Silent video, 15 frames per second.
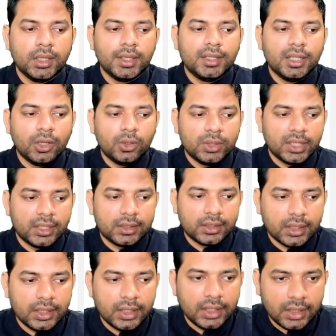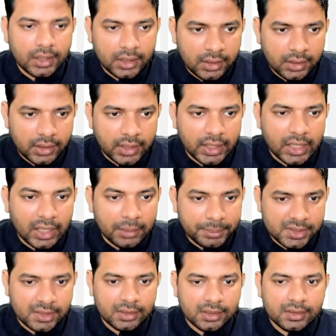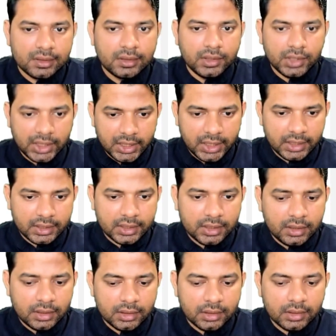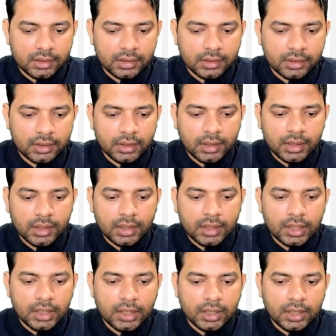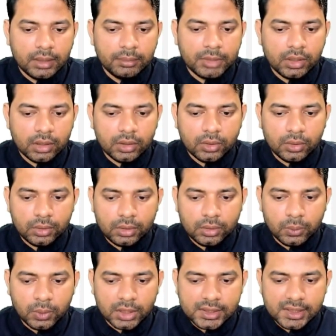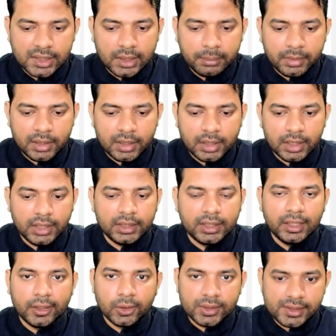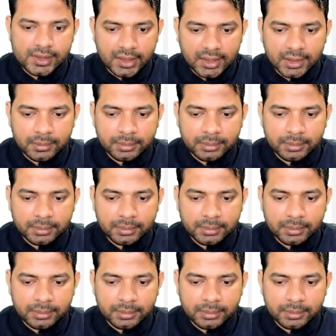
Now that our app is created, I'm going to go to WhatsApp and click on Setup.